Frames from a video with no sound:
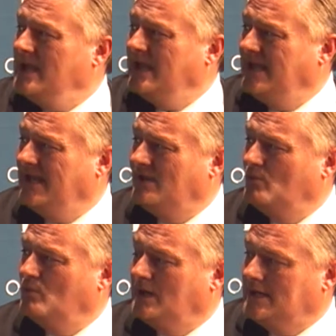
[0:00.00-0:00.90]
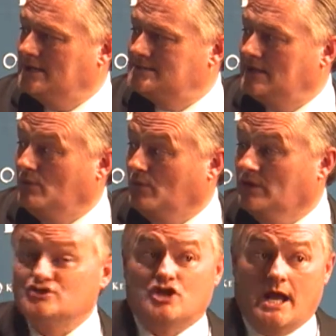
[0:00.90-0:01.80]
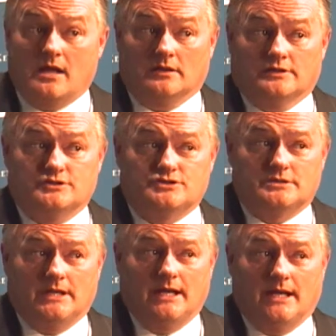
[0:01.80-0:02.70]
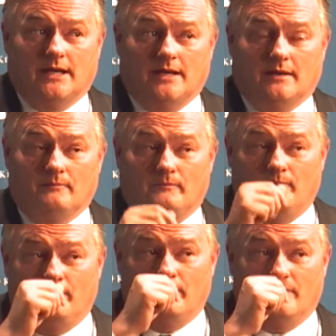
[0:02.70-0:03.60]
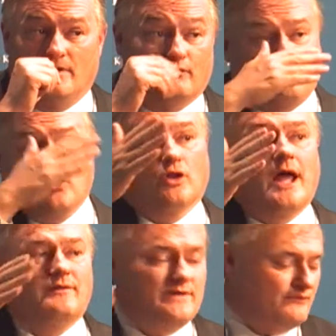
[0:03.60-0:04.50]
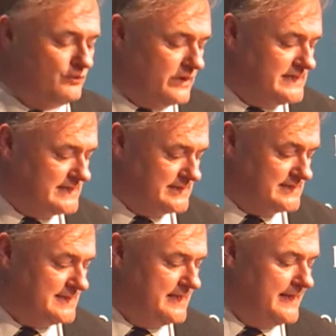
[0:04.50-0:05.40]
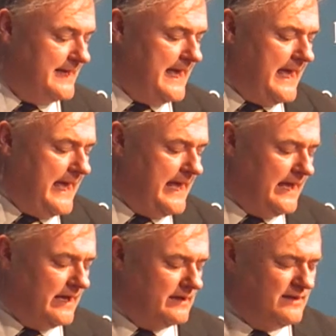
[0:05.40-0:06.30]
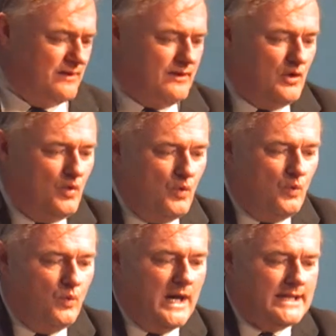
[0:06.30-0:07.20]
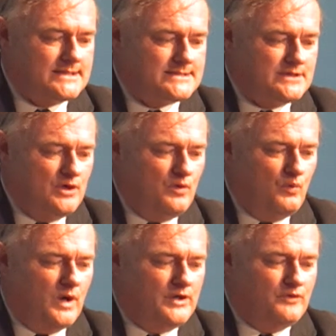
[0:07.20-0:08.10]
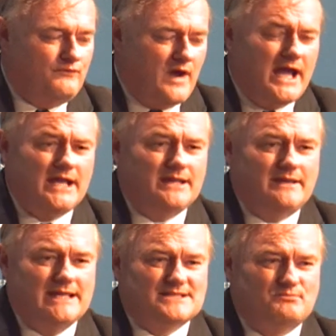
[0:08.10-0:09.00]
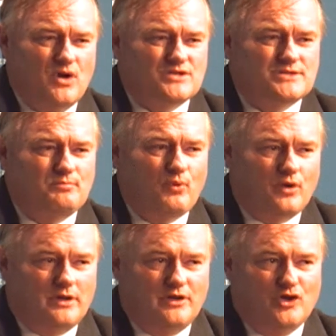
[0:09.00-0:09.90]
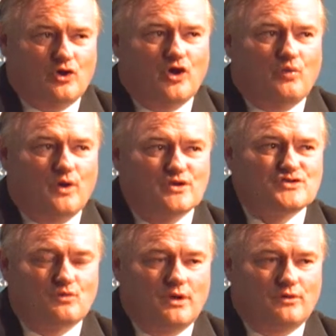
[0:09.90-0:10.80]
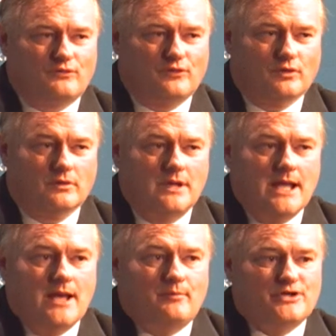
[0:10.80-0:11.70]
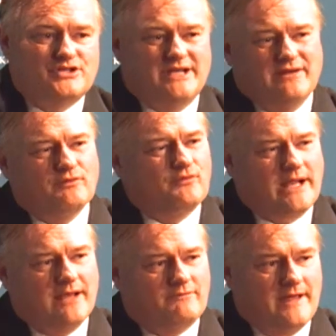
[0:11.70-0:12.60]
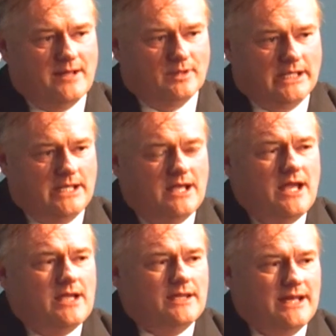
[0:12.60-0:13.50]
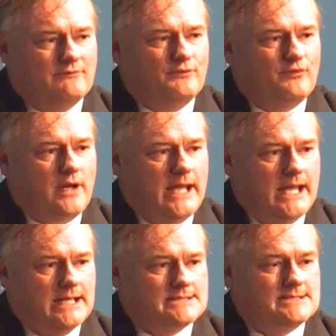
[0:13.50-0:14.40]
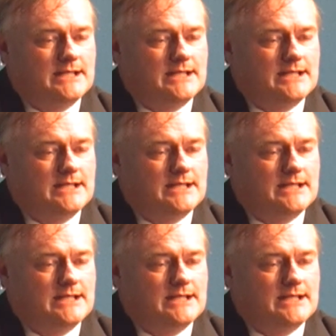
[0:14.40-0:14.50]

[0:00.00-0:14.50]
it was a real challenge for a lot of different reasons. And what you find is most important, your careers are wonderful, but you never forget family. You never forget,